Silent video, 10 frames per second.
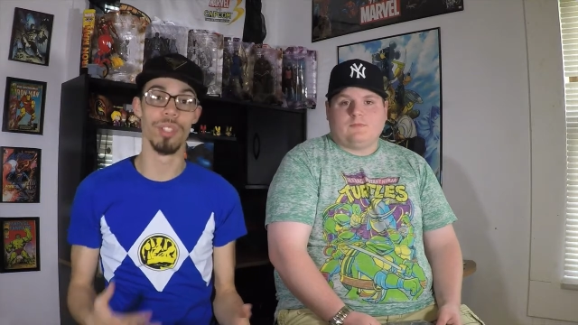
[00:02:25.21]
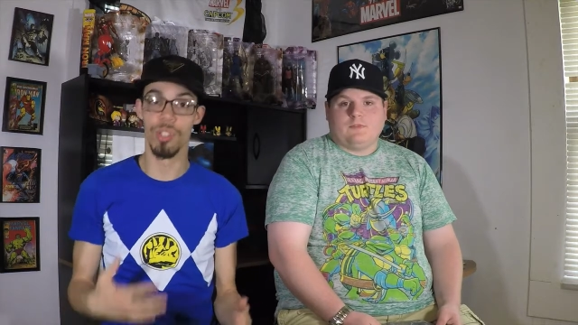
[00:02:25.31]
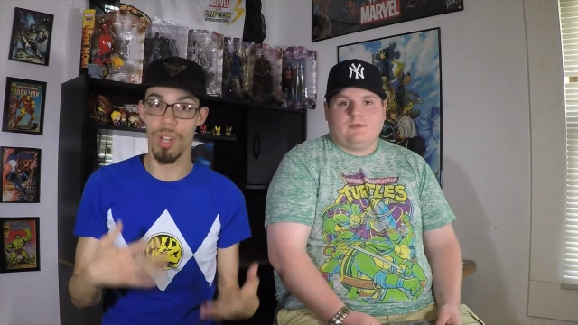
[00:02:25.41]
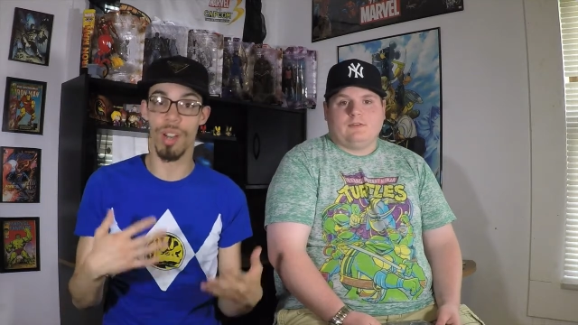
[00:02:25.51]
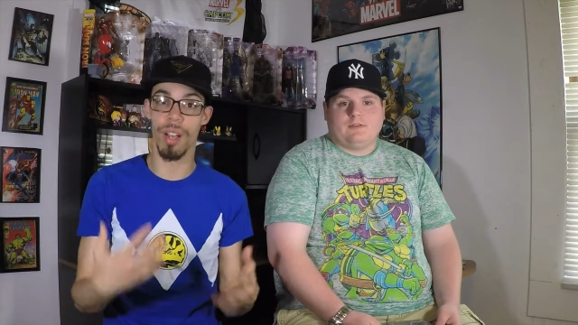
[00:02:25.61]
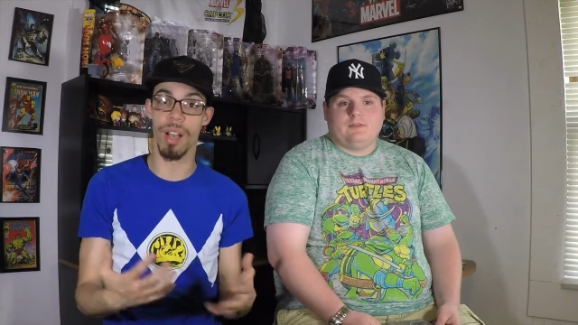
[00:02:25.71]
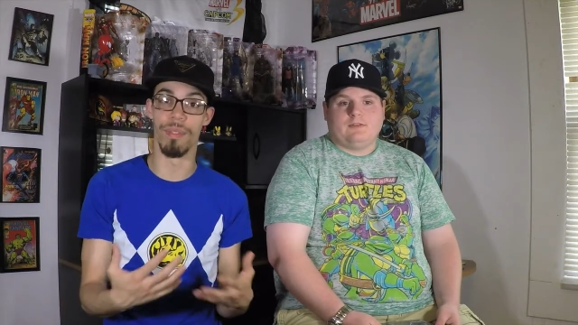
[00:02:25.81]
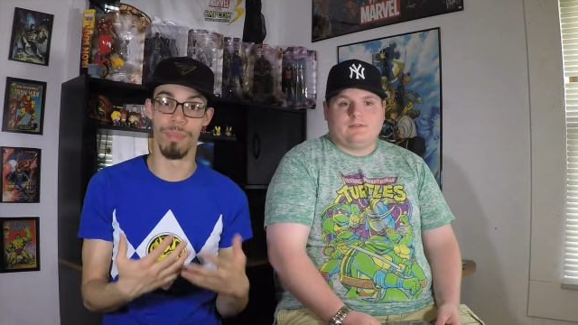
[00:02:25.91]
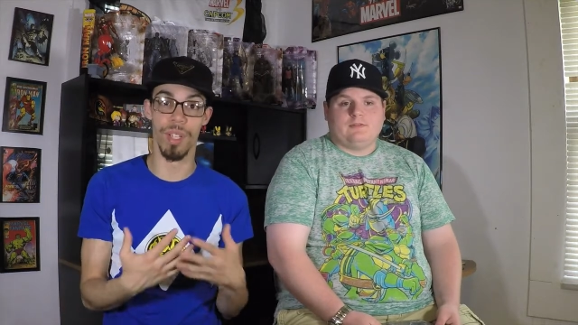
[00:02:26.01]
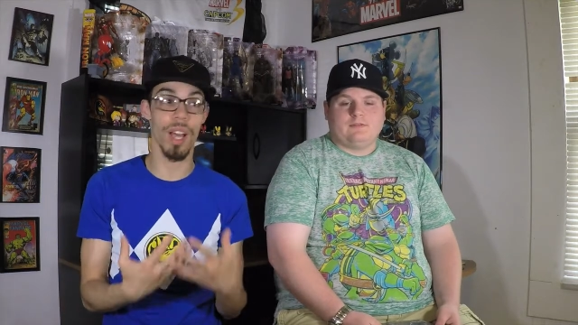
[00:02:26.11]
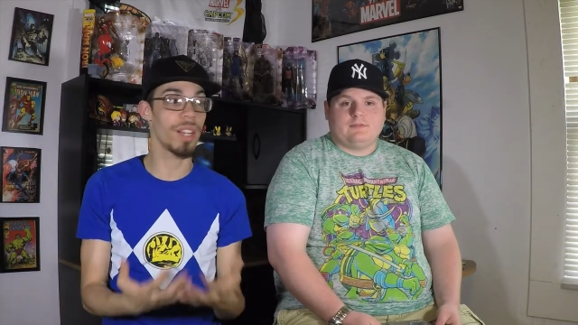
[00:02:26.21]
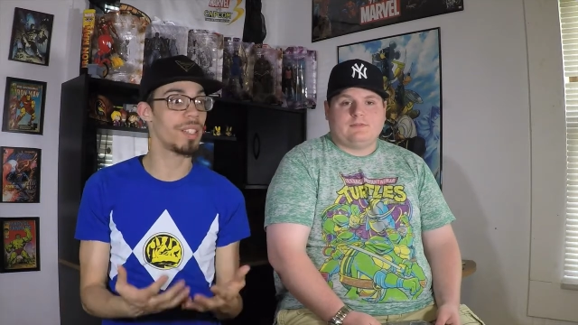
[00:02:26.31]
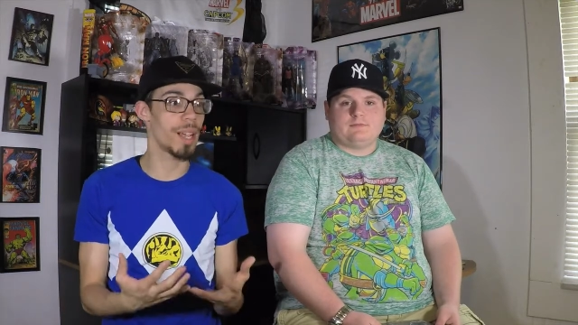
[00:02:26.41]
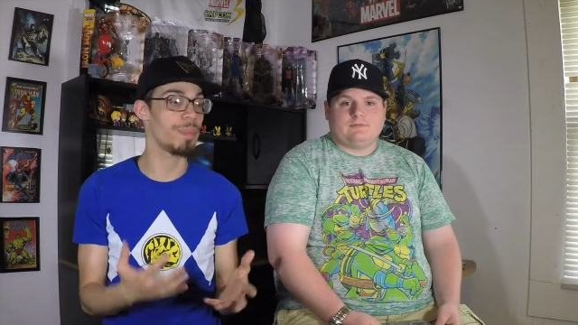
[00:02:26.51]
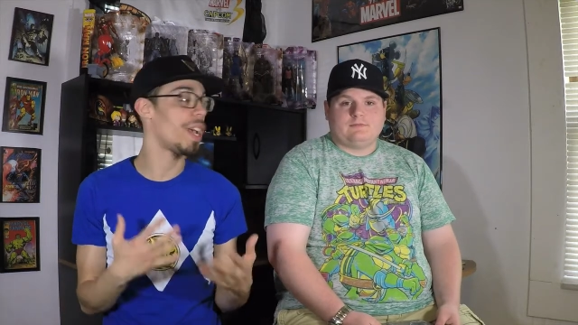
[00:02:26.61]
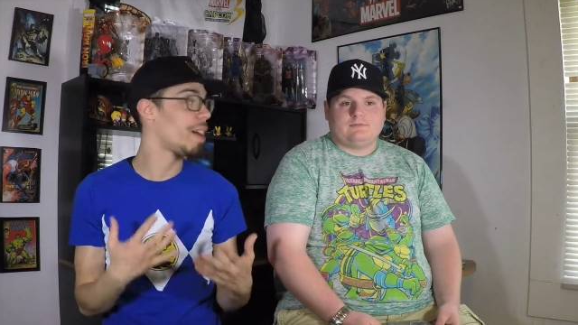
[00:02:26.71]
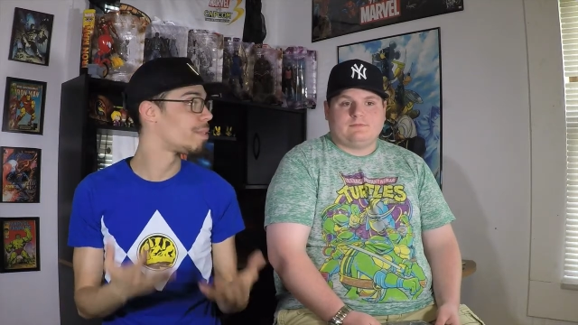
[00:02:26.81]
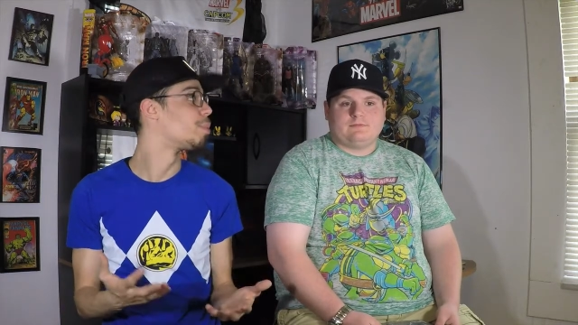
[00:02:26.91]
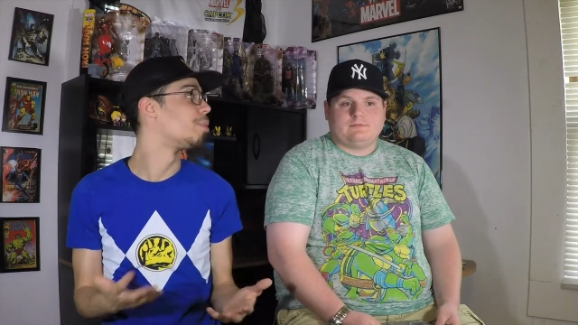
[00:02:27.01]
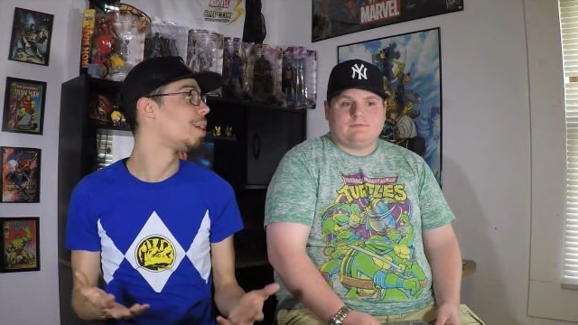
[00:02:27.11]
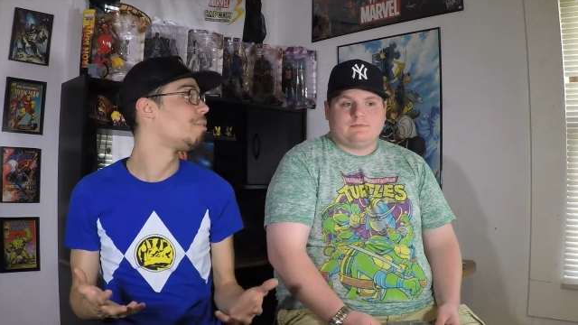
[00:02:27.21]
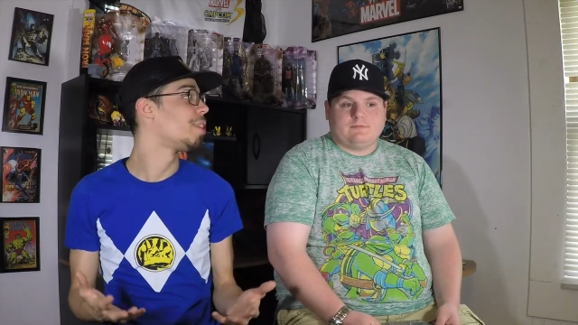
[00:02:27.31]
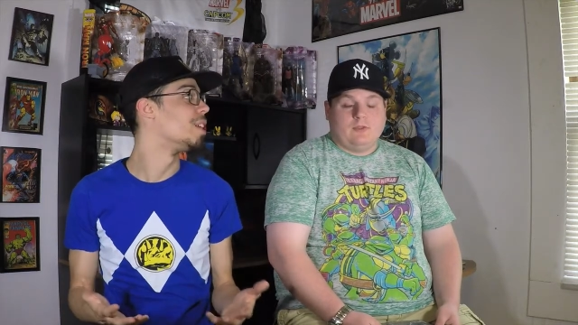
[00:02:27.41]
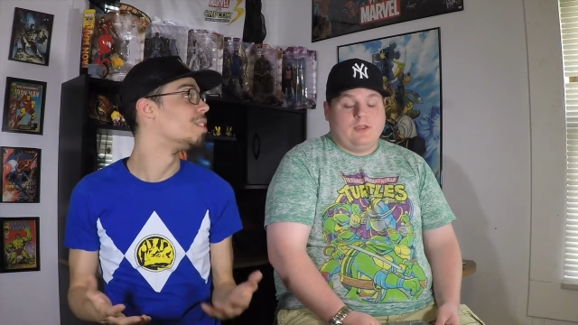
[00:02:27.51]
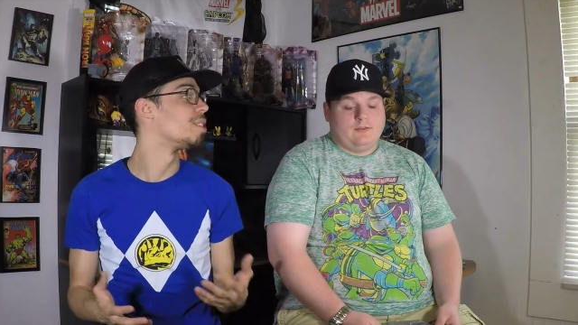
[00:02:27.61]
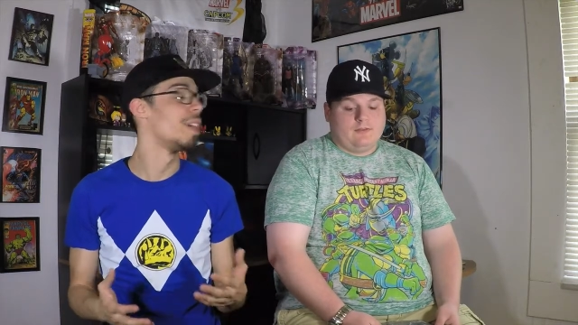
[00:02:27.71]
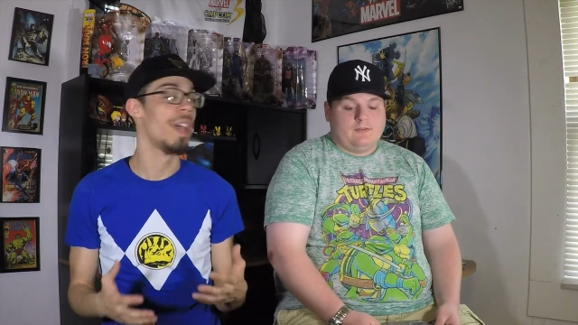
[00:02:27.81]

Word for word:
Speaker 1: You know, a, a lot of times they have some great reads.